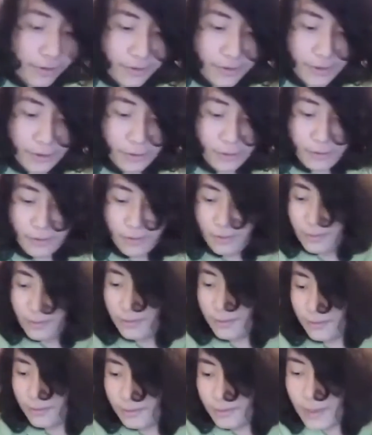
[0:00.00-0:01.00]
so
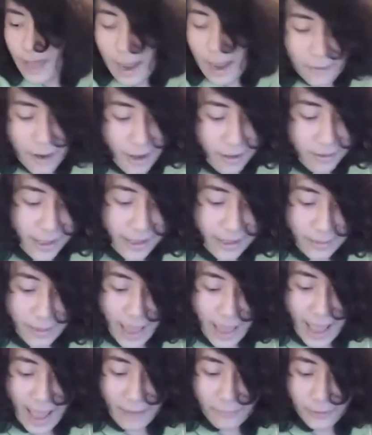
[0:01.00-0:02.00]
I'm not like
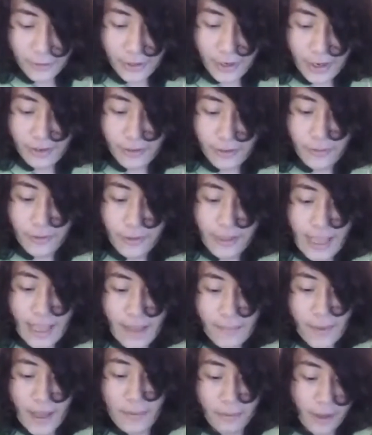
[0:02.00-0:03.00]
advertising for the
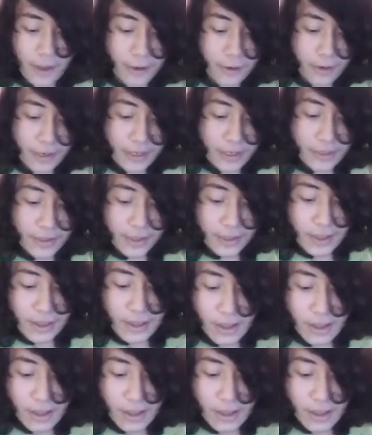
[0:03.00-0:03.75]
gamepad block or anything.